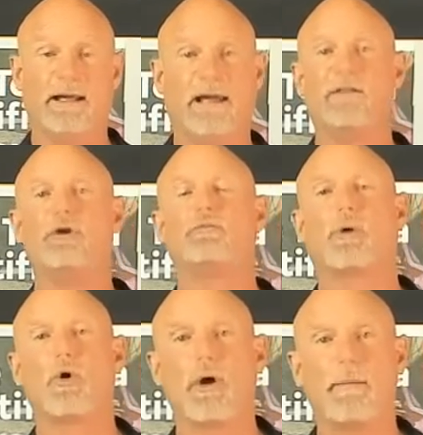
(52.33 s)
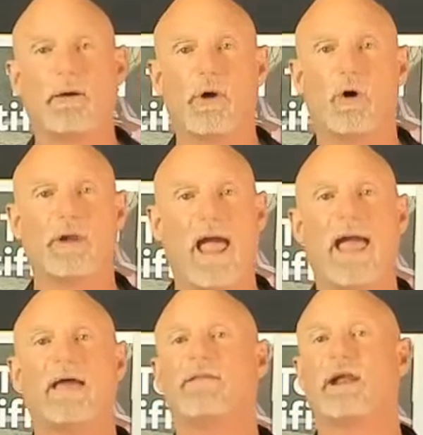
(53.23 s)
in the new program I wrote
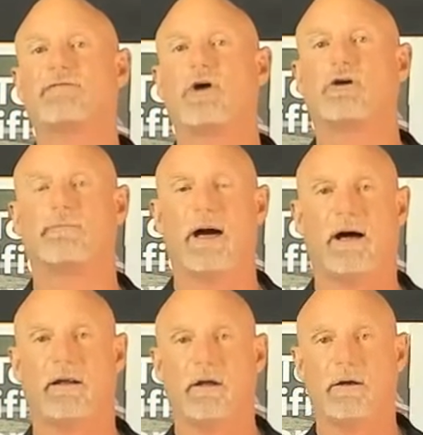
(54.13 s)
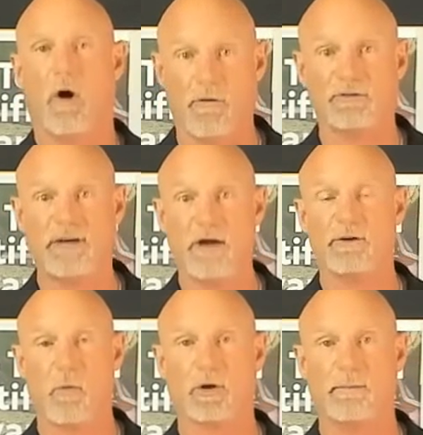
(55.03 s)
and that I've talked about on the Saturday
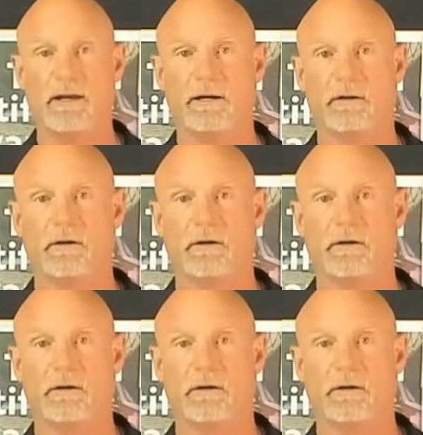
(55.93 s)
morning meeting.